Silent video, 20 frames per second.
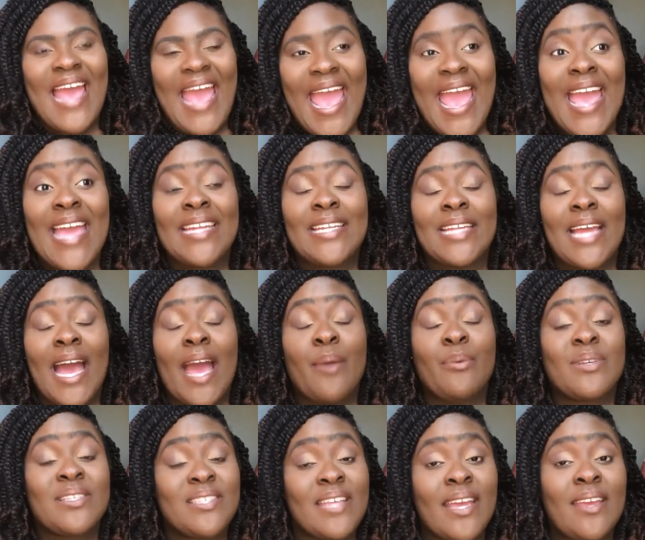And I
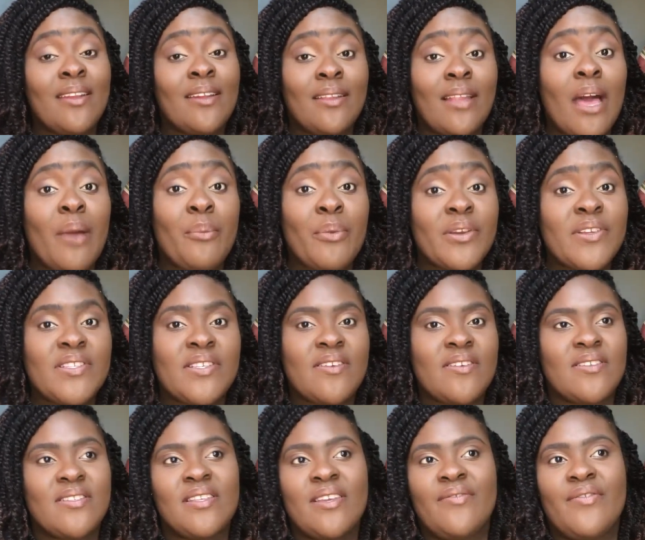was taken a lot more
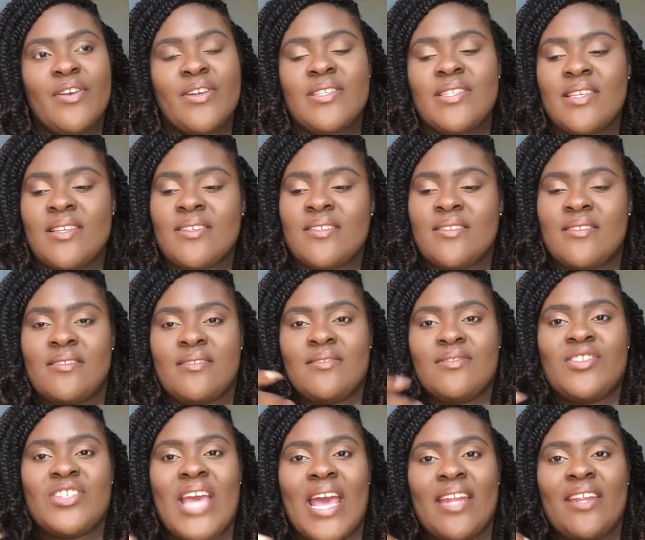seriously versus
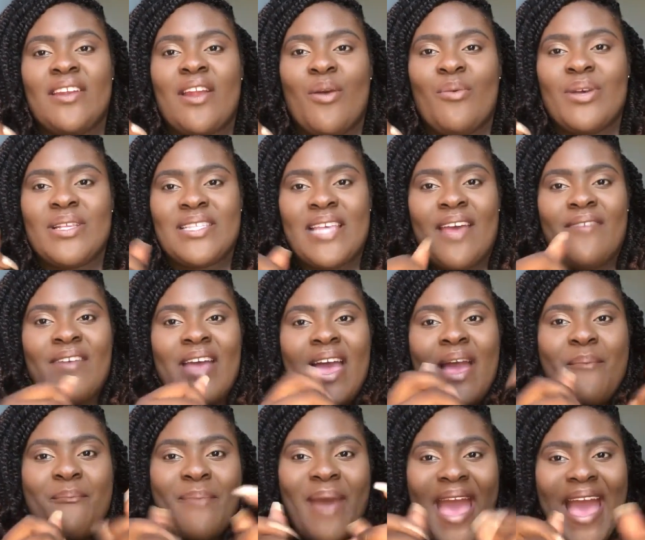chatting on WhatsApp.
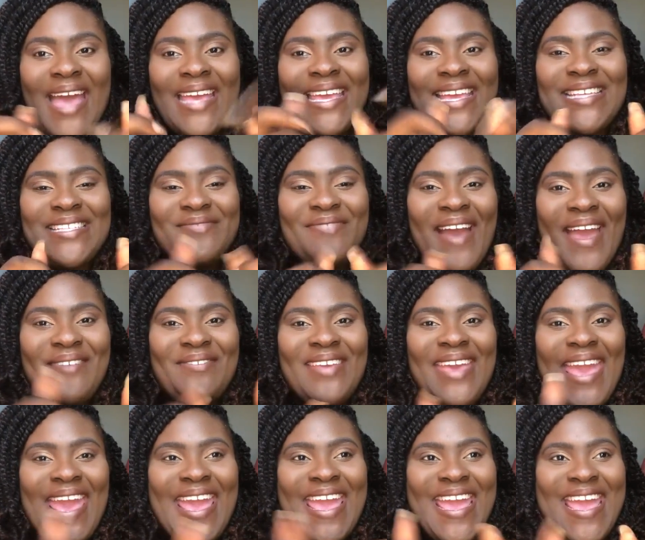Ma, it's
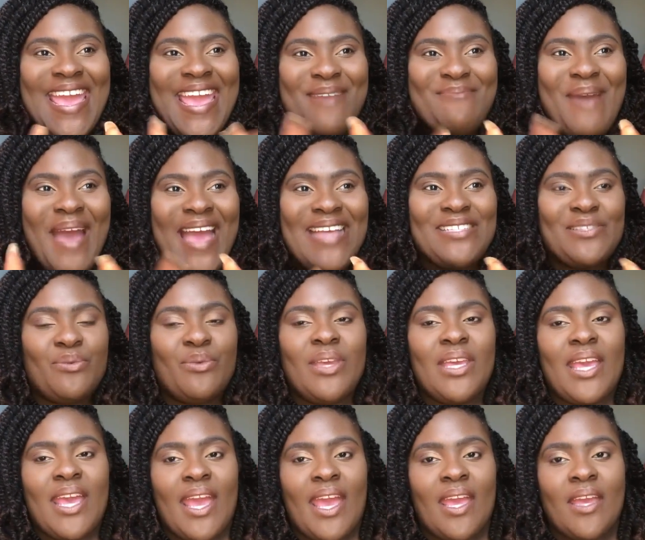5K. Ma, it's
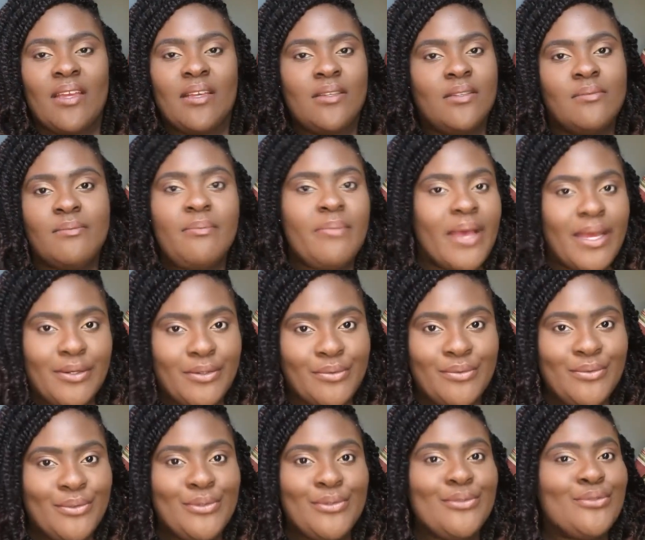3K. Mbano,
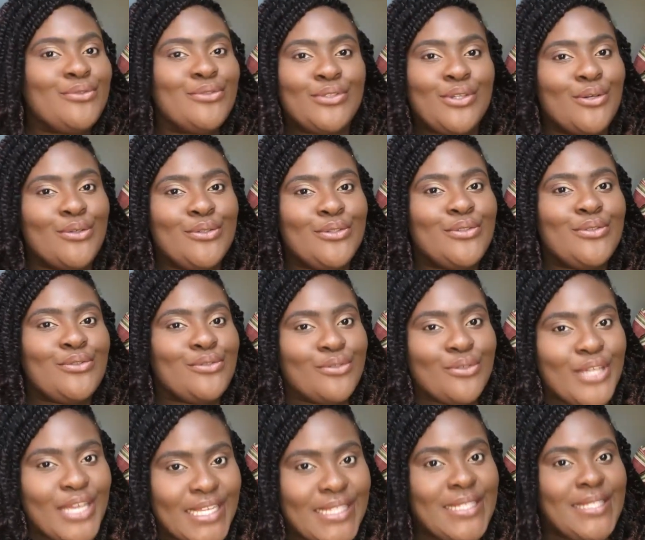don't do
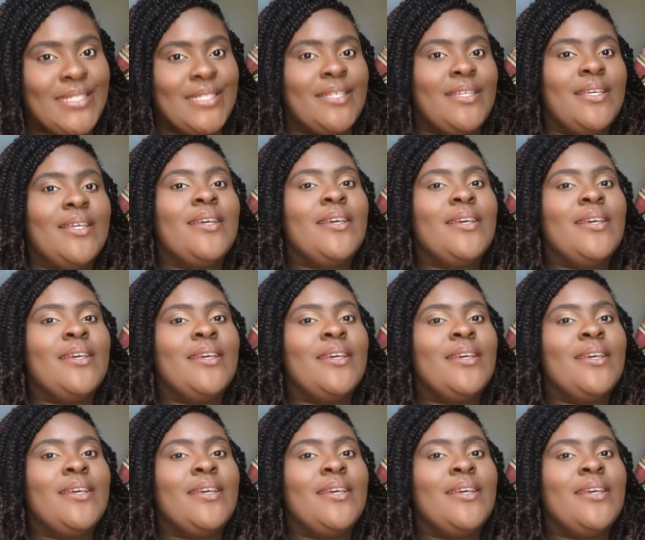it.